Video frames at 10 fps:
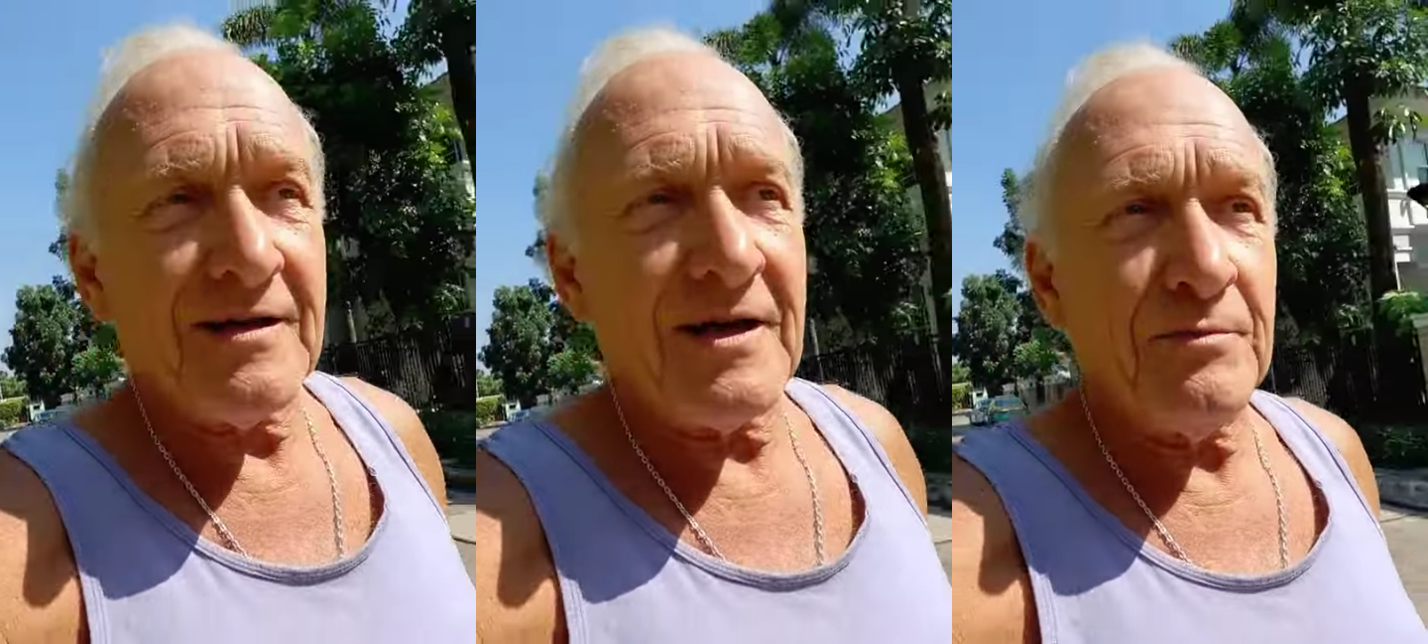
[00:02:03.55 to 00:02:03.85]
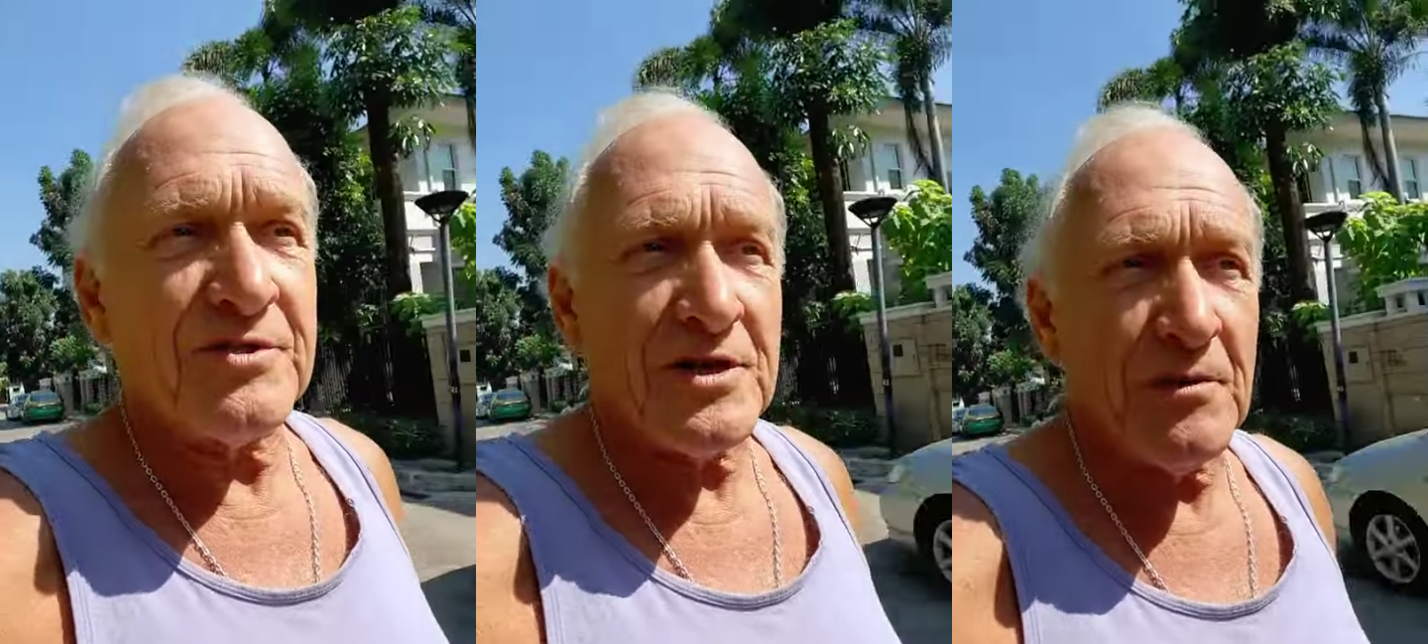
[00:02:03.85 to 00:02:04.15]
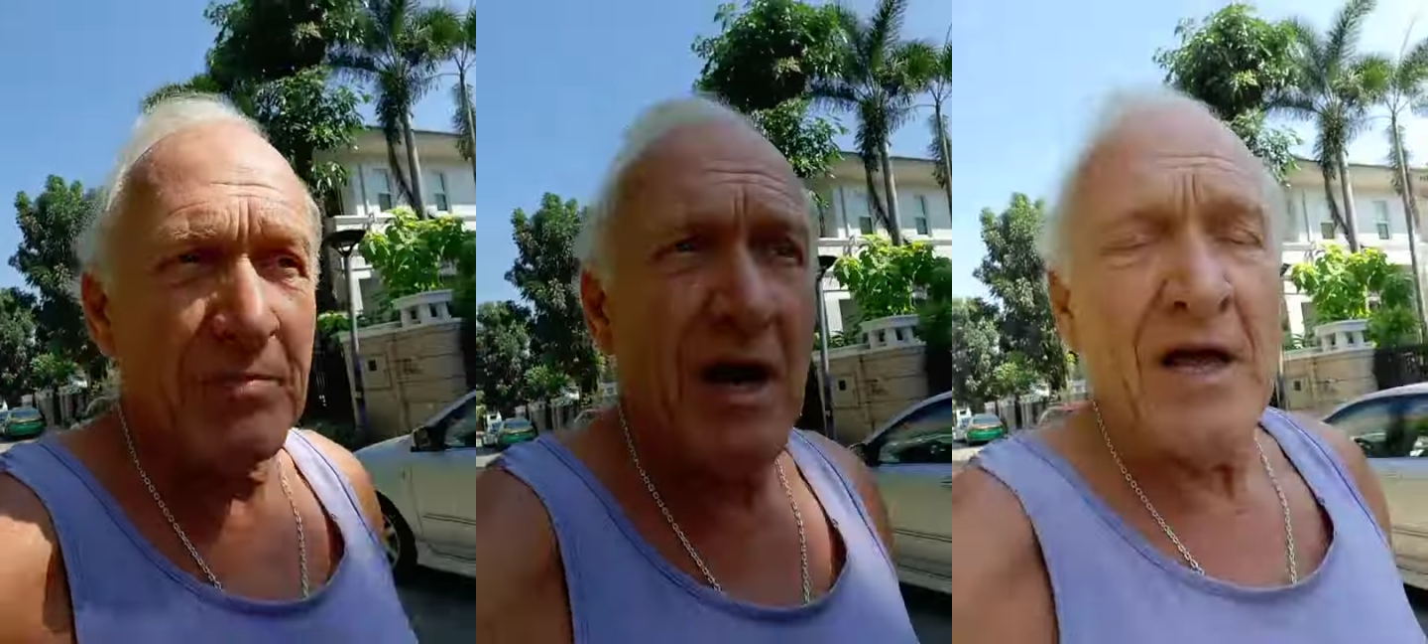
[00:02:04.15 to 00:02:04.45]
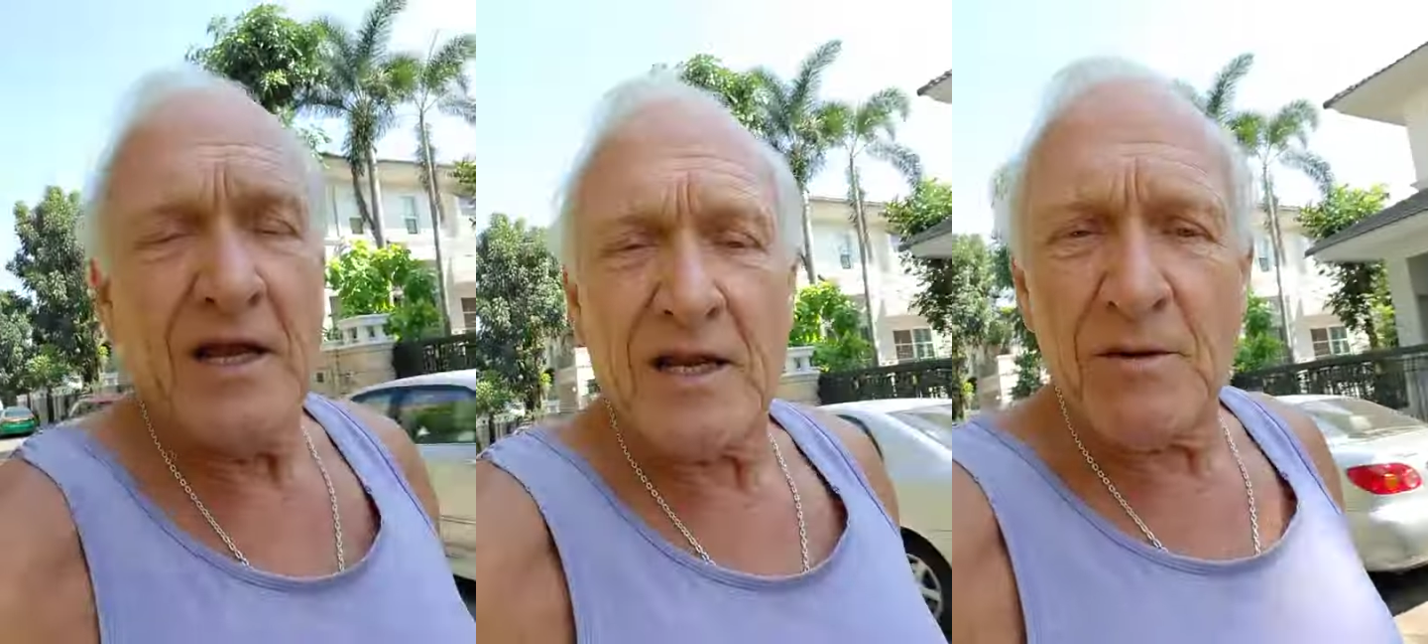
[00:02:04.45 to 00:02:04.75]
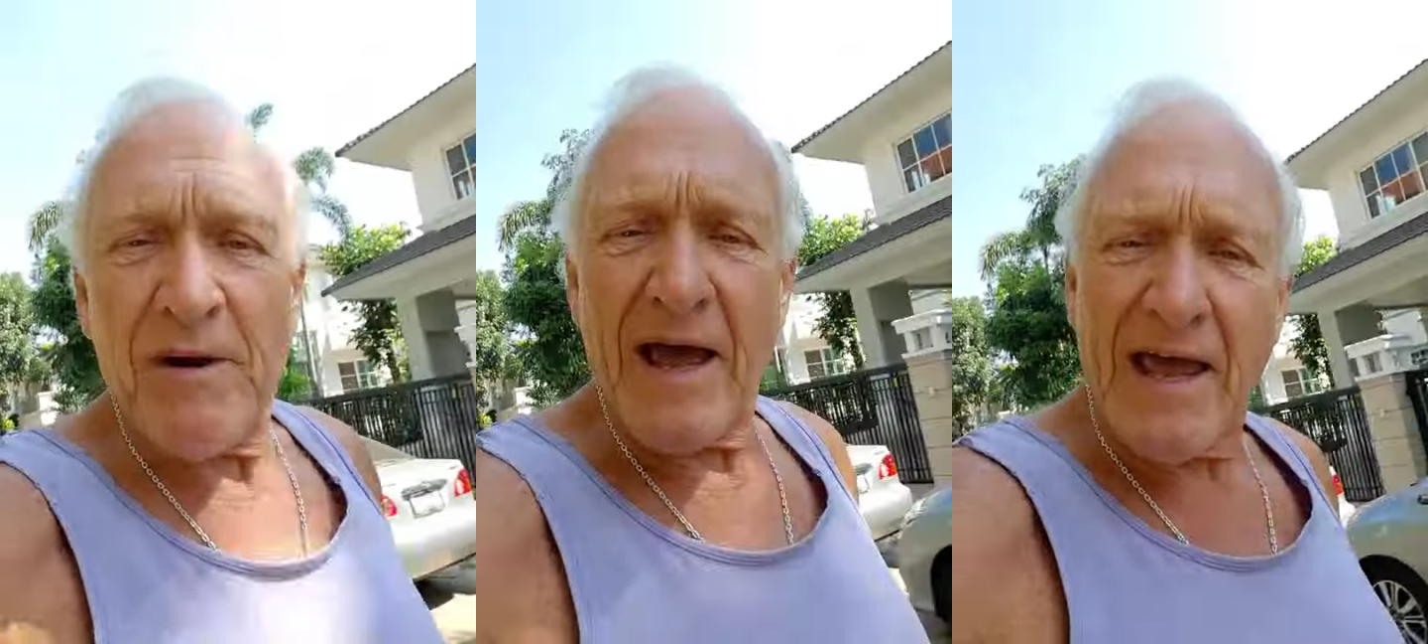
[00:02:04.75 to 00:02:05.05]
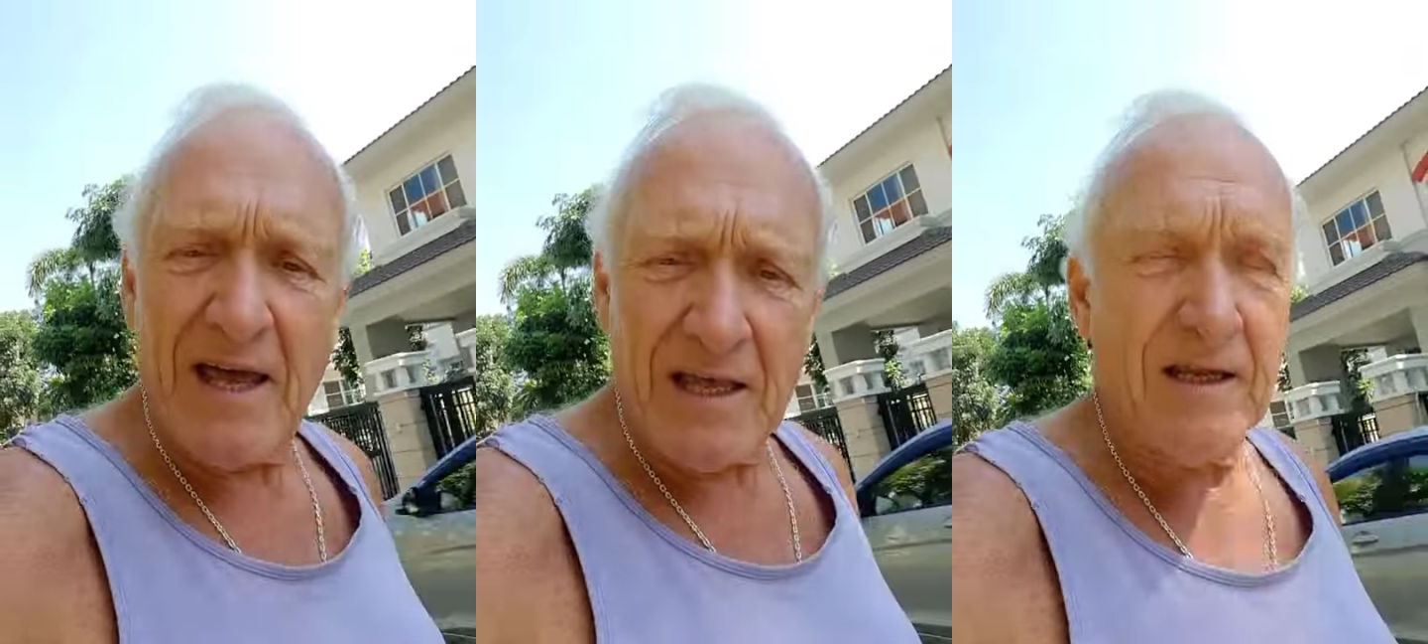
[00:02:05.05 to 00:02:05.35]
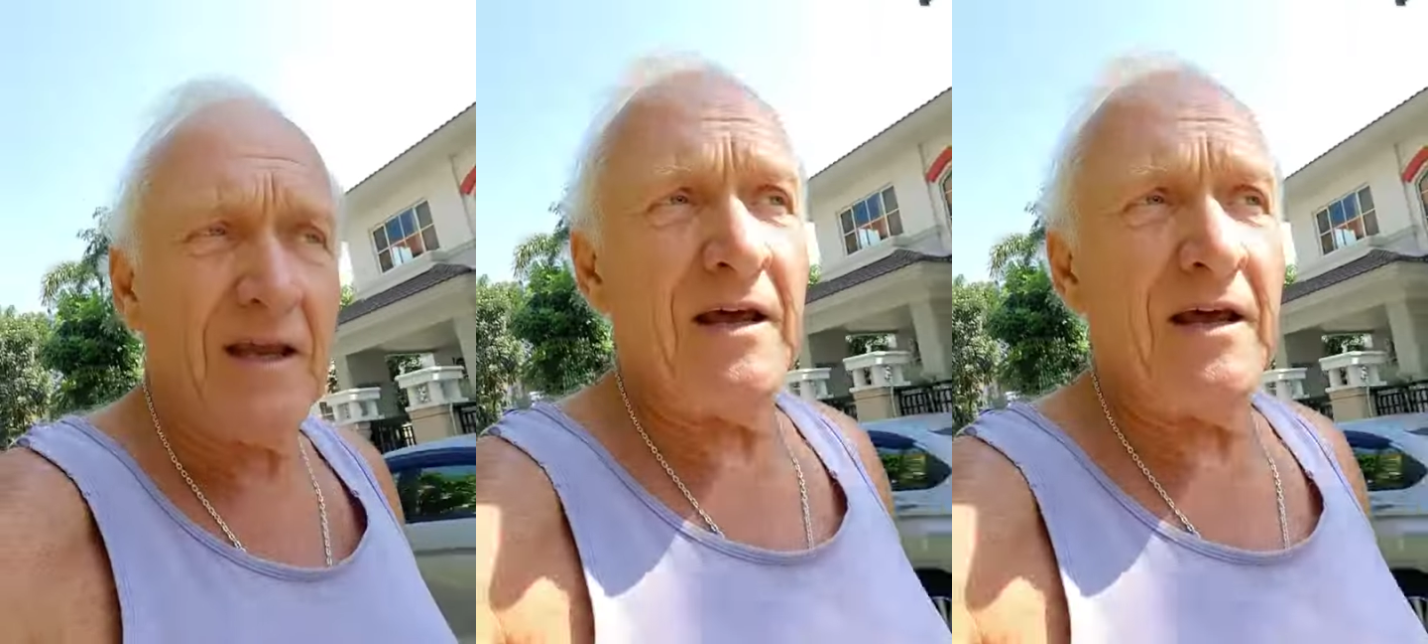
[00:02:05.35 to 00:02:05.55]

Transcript: Keep jump, keep ahead